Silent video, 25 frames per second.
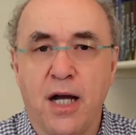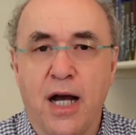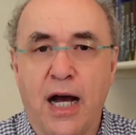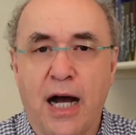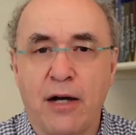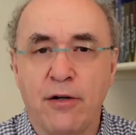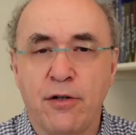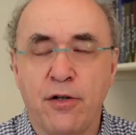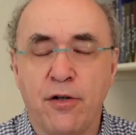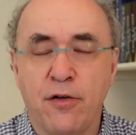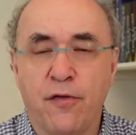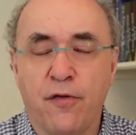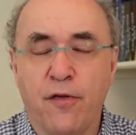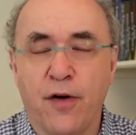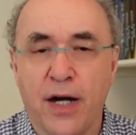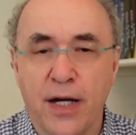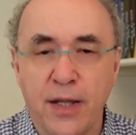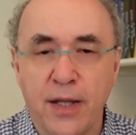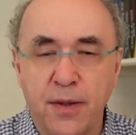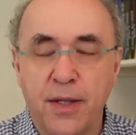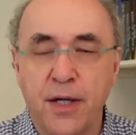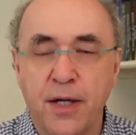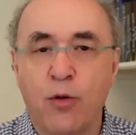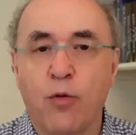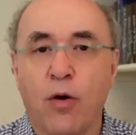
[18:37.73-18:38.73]
how do you
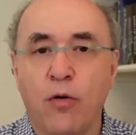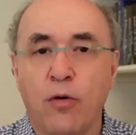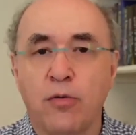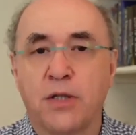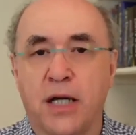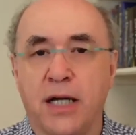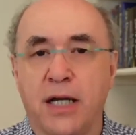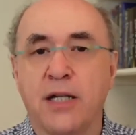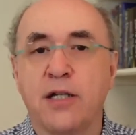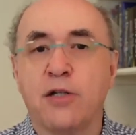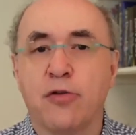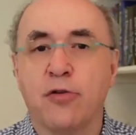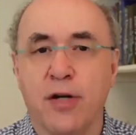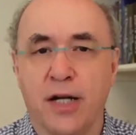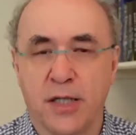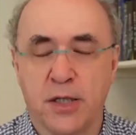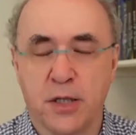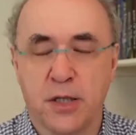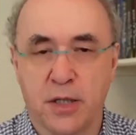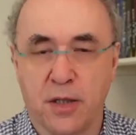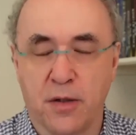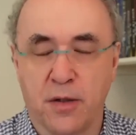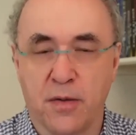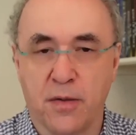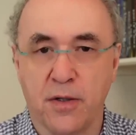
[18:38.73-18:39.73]
find the quotes
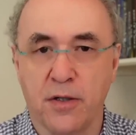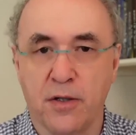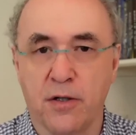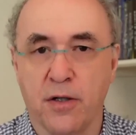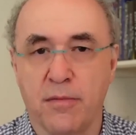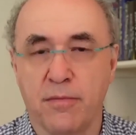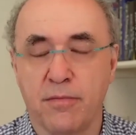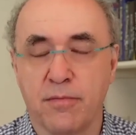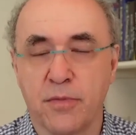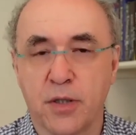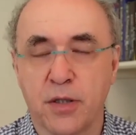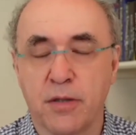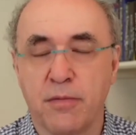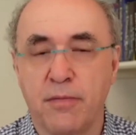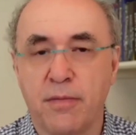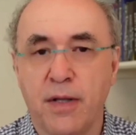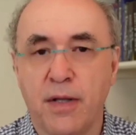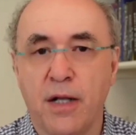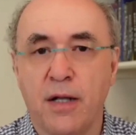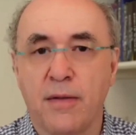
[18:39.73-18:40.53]
interesting theorems?